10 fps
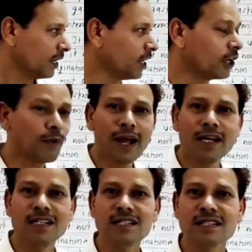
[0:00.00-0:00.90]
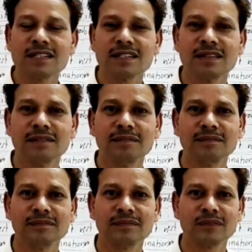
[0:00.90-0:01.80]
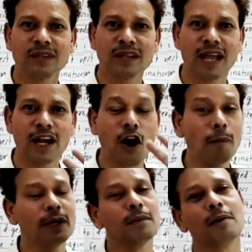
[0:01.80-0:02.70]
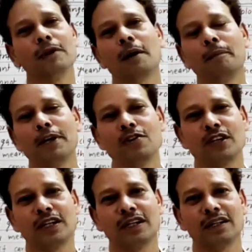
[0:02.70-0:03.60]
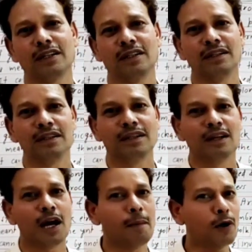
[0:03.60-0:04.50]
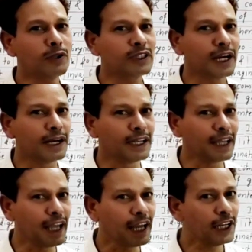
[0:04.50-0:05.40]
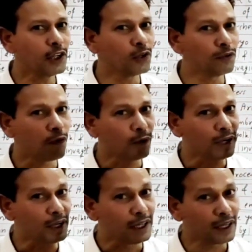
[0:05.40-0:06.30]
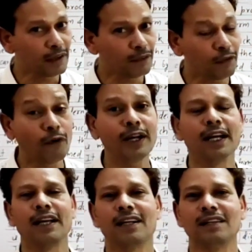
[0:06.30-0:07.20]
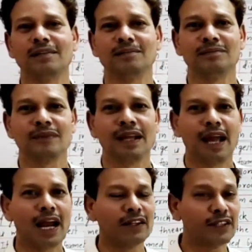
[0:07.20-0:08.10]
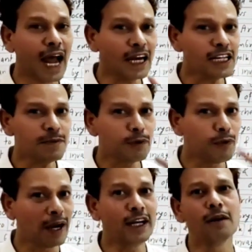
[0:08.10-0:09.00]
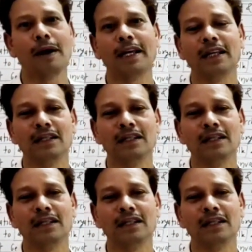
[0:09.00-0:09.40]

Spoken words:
It requires an optimum temperature, about 38 to 40 degrees. And that is provided by